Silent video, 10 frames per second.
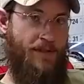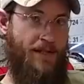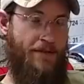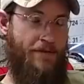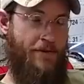
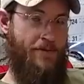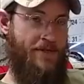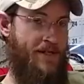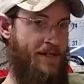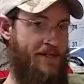that
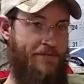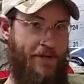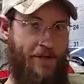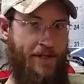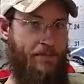thermostat. It's
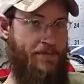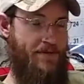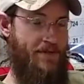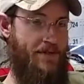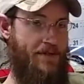very
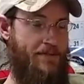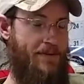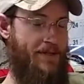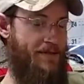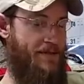precise
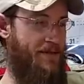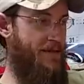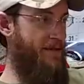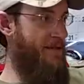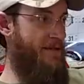because
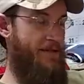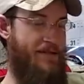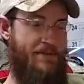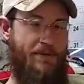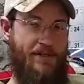
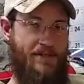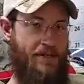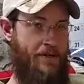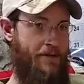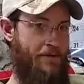this place is
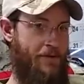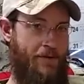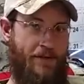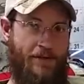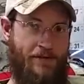
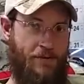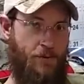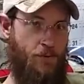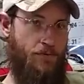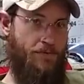130 years
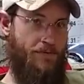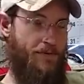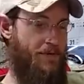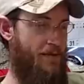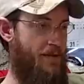old.
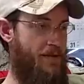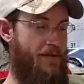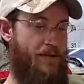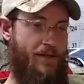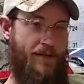
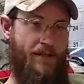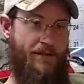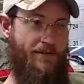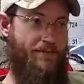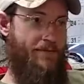Uh,
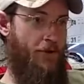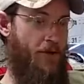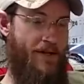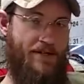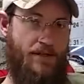
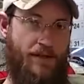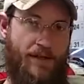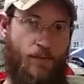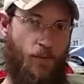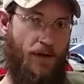not
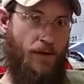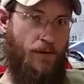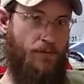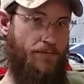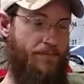insulated
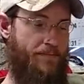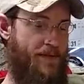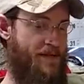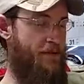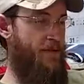well.
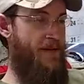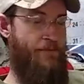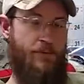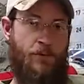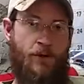I still
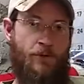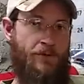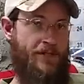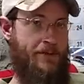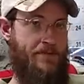haven't remodeled
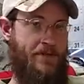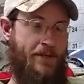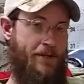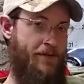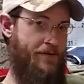the
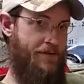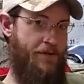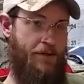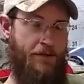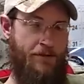upstairs,
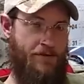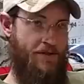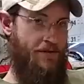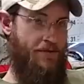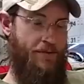you know,
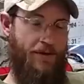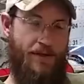so